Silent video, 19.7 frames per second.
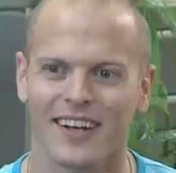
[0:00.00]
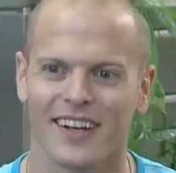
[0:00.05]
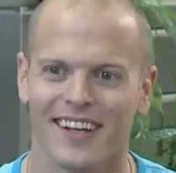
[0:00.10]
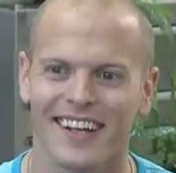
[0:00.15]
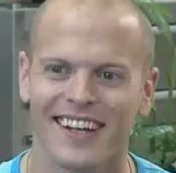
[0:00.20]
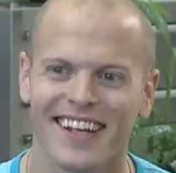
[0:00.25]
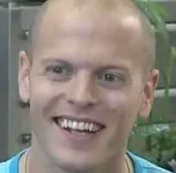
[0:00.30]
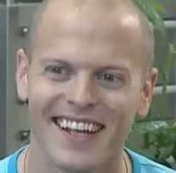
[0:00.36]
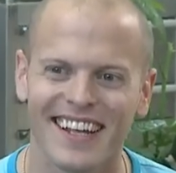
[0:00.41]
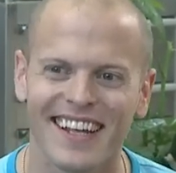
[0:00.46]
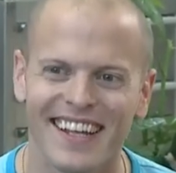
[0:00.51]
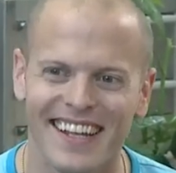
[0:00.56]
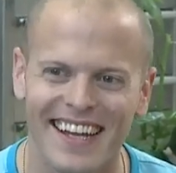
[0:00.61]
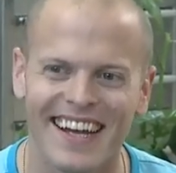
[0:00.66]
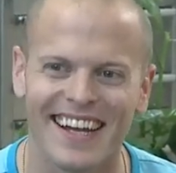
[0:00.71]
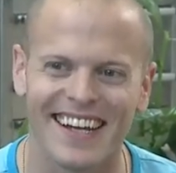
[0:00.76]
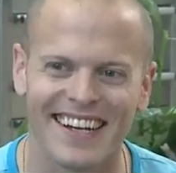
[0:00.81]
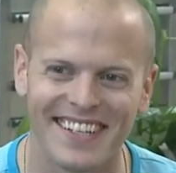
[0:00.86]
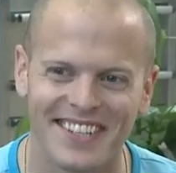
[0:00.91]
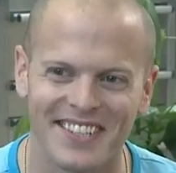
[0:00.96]
it was yeah.
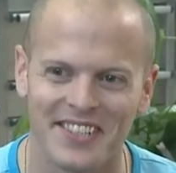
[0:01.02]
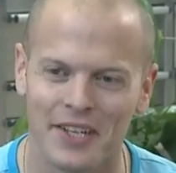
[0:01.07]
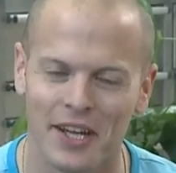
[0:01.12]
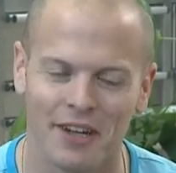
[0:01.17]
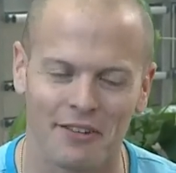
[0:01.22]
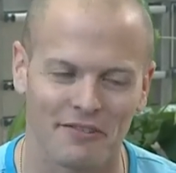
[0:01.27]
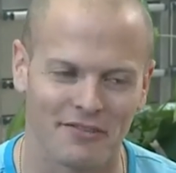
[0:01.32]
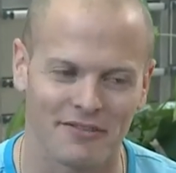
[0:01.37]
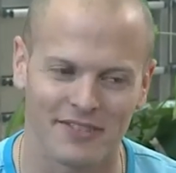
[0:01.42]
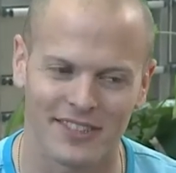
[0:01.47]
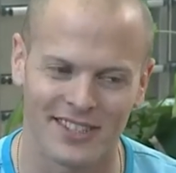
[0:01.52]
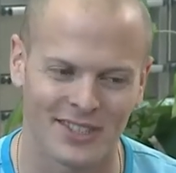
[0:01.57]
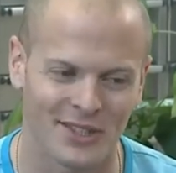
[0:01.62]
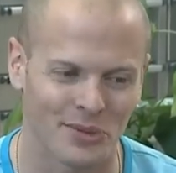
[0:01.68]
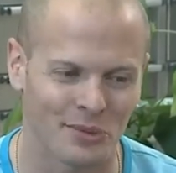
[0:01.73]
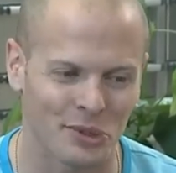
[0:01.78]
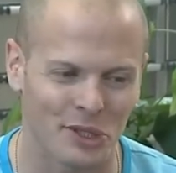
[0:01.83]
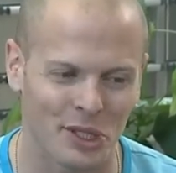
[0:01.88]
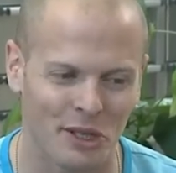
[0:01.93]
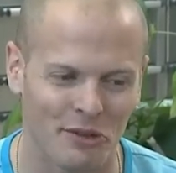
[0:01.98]
Yeah, it's tough. It's
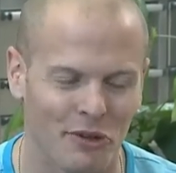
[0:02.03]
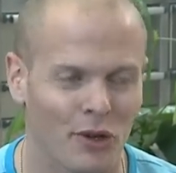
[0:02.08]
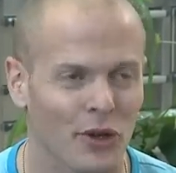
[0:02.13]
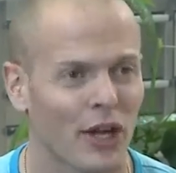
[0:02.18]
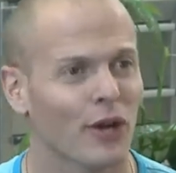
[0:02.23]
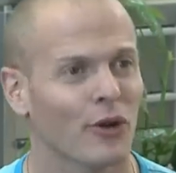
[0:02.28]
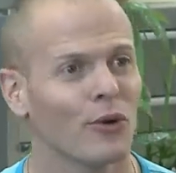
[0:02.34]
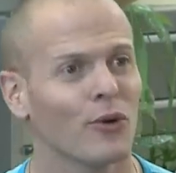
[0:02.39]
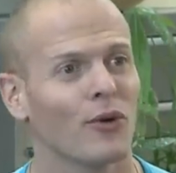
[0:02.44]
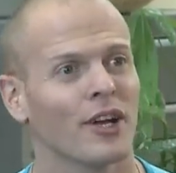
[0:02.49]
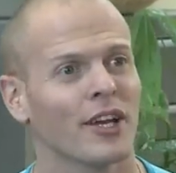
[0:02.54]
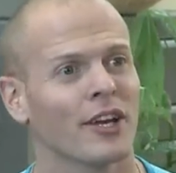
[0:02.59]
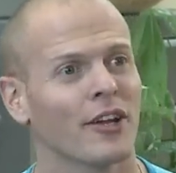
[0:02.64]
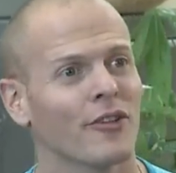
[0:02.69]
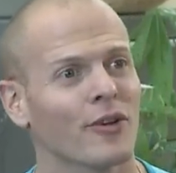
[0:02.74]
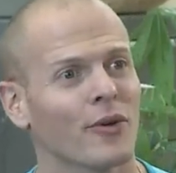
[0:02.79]
super tough. Okay, cool. Any